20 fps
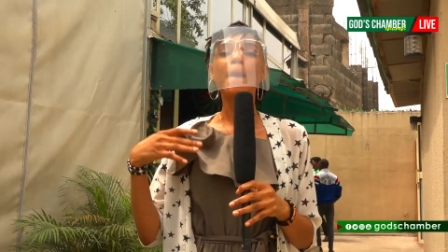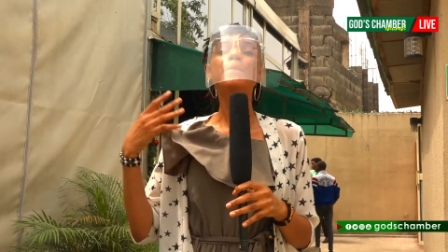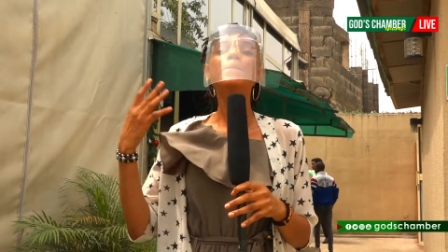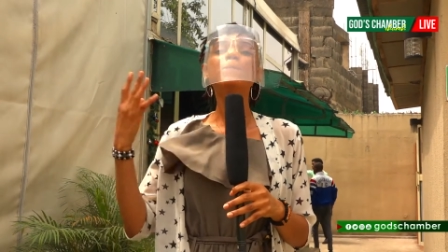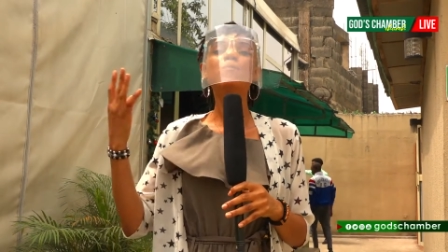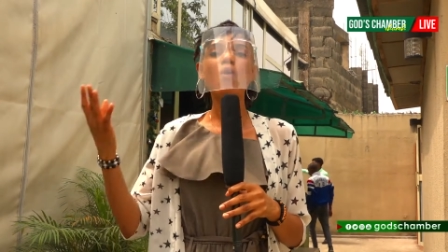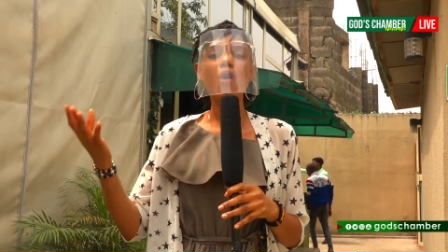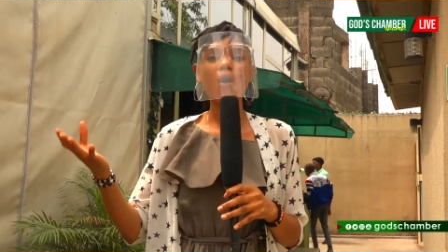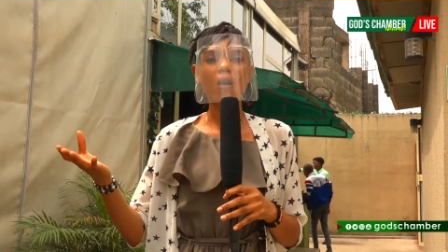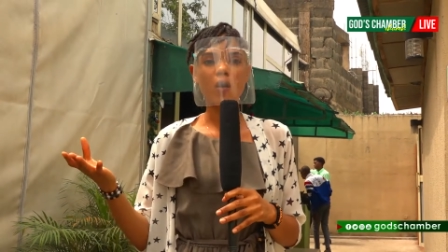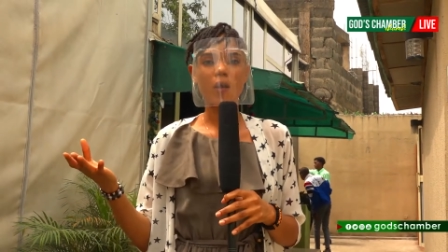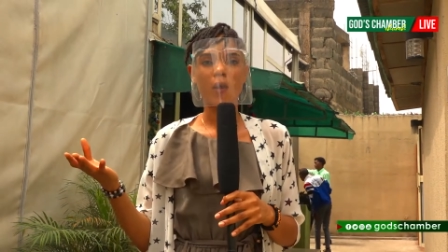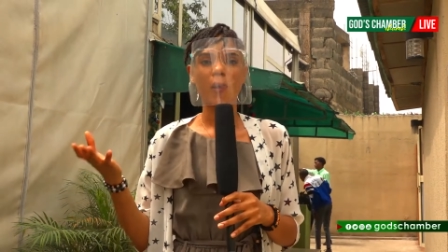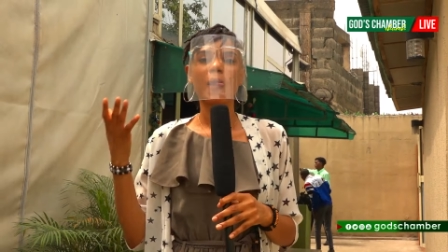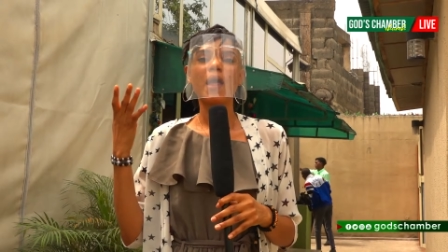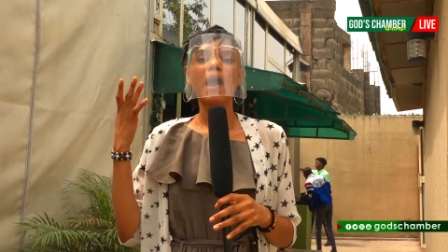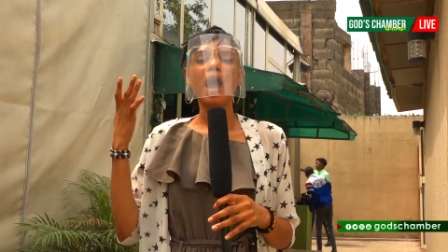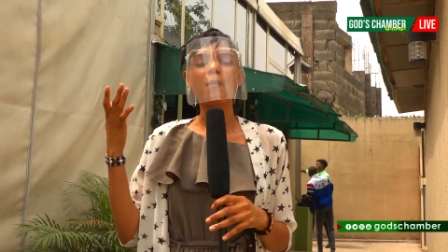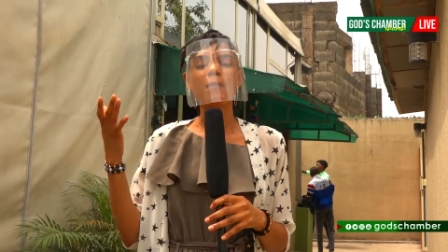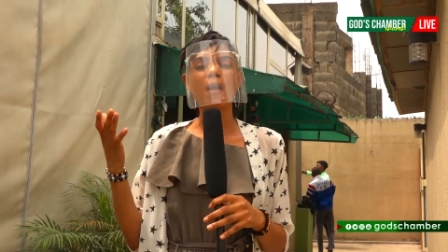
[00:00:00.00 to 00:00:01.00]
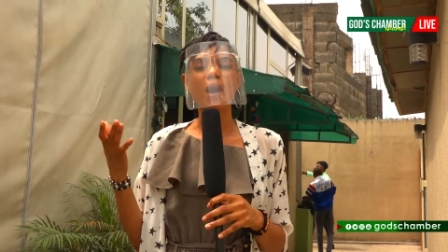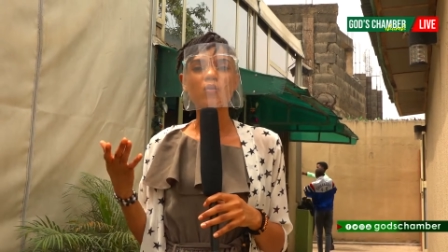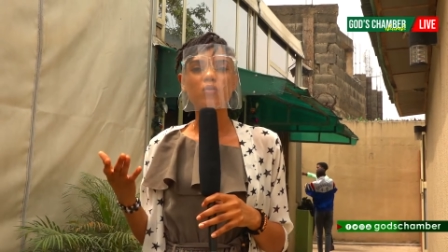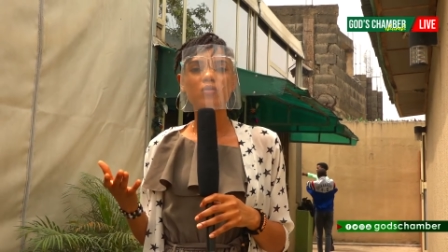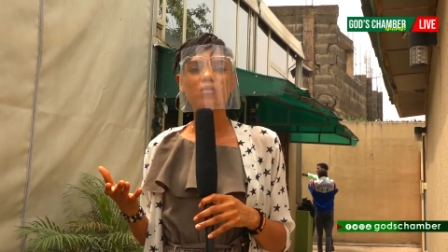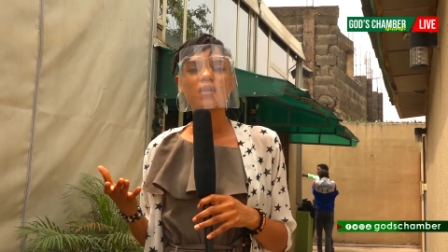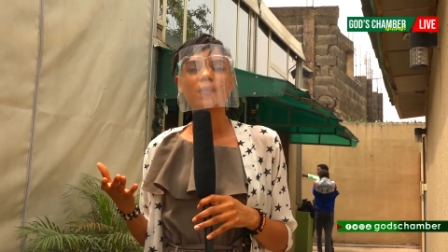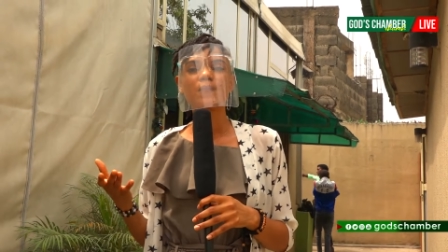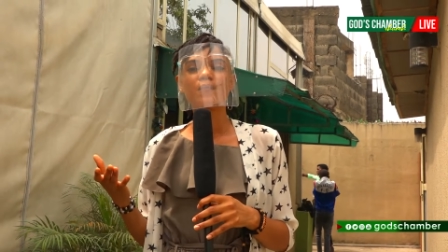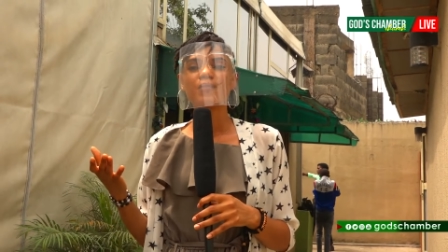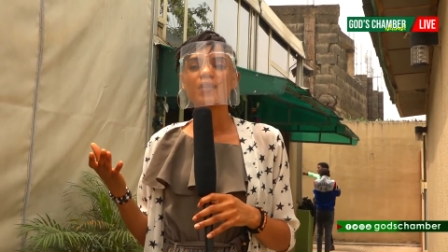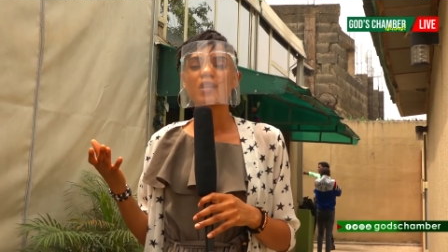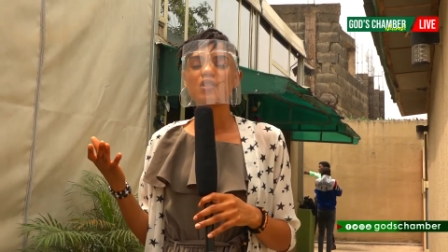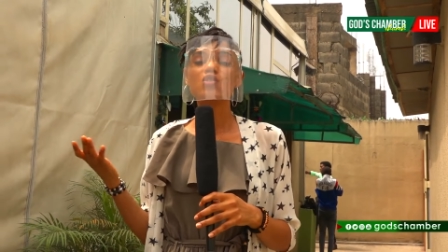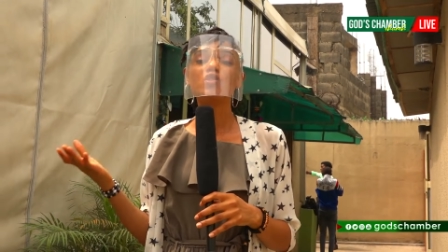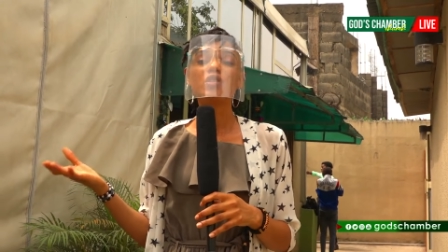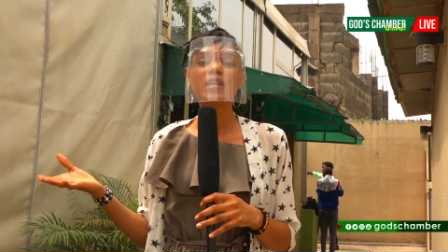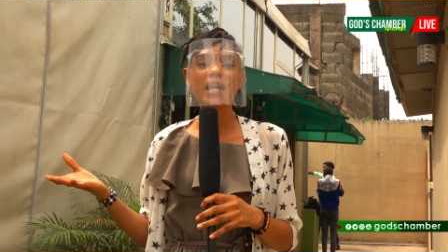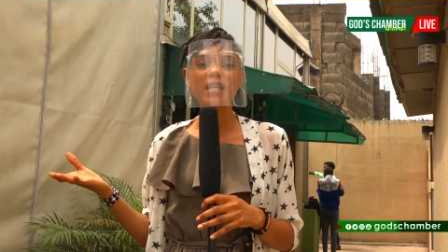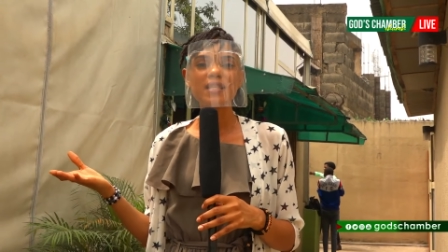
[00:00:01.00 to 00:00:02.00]
more about
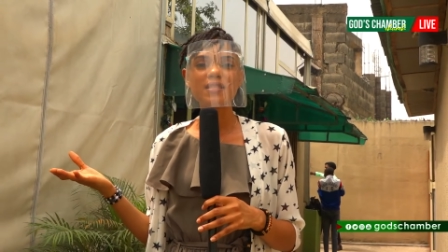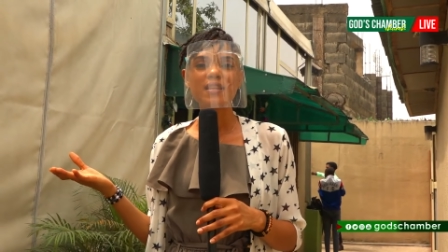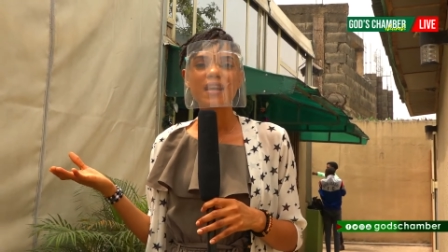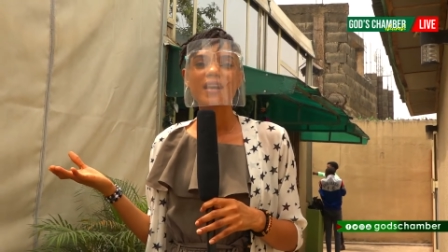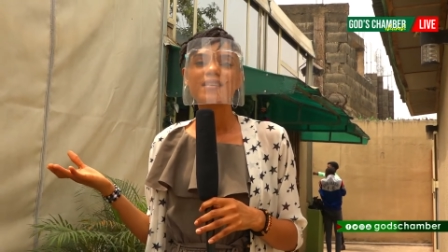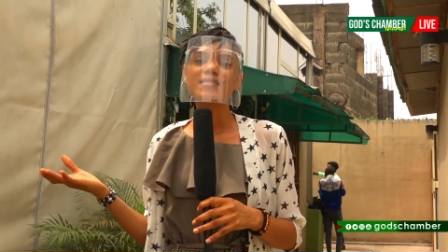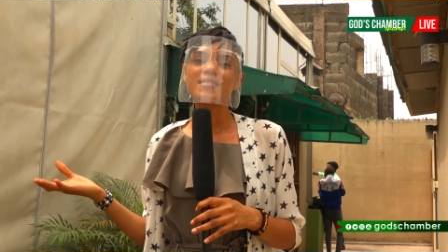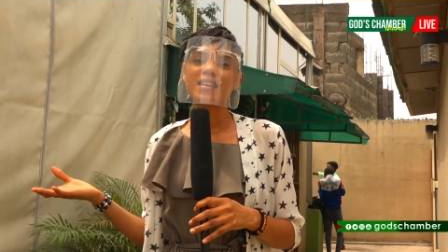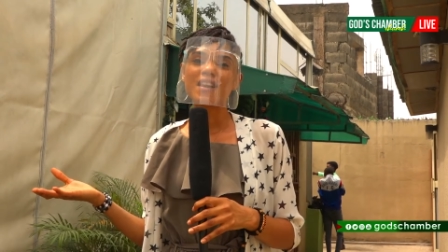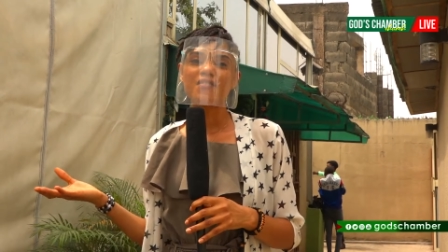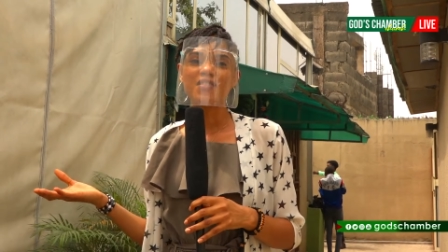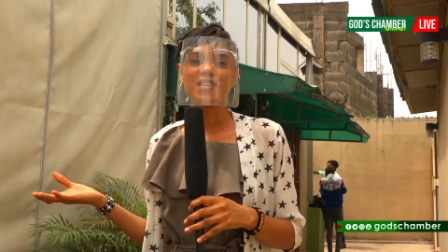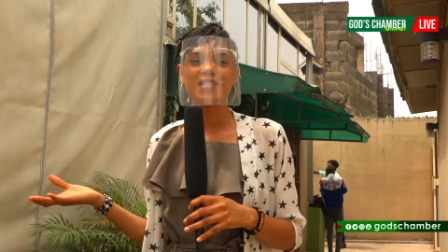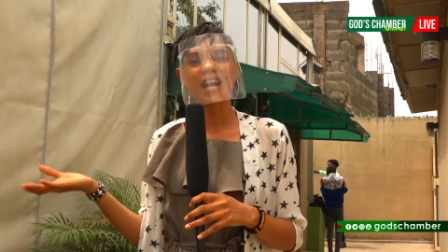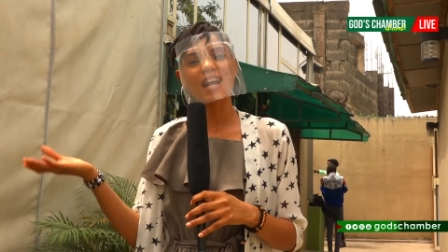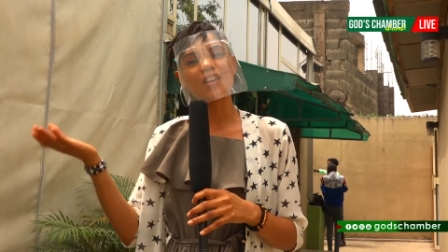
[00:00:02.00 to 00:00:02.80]
today's service.